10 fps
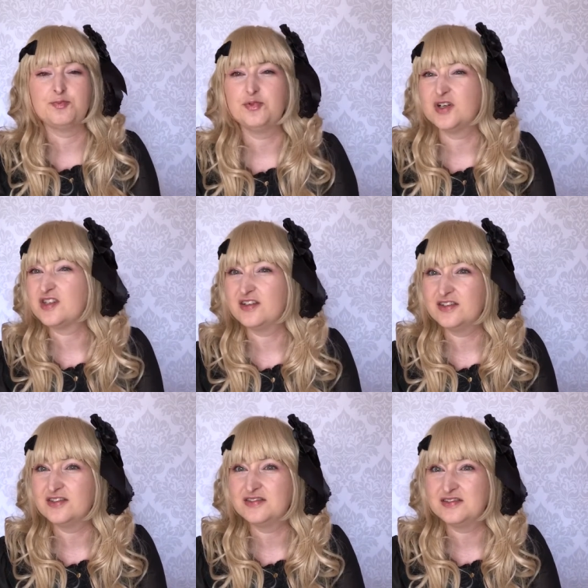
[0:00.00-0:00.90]

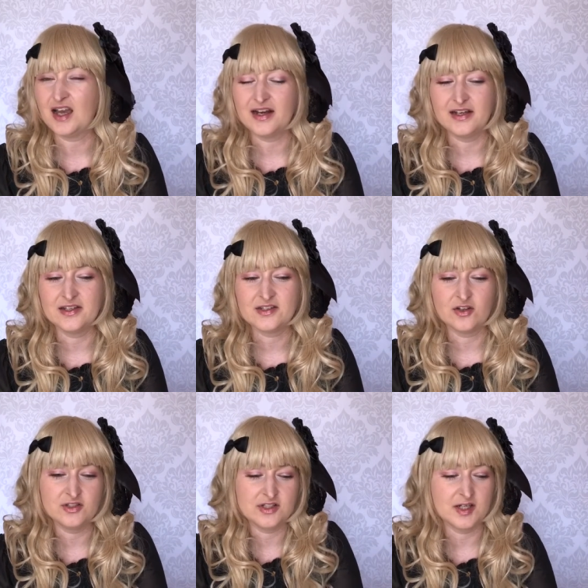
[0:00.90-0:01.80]
present that is
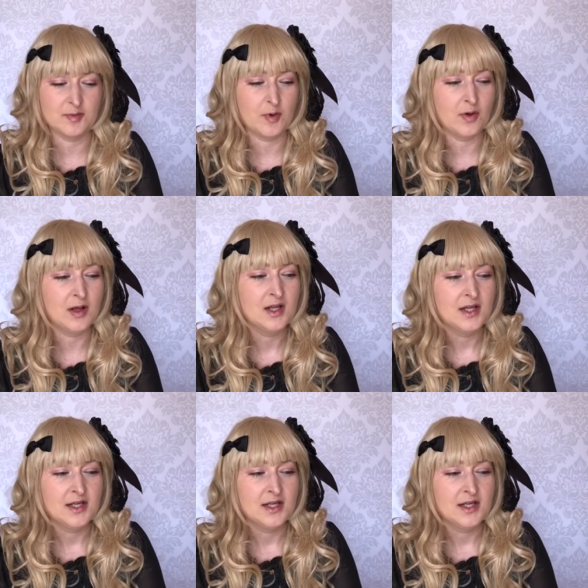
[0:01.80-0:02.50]
on the table.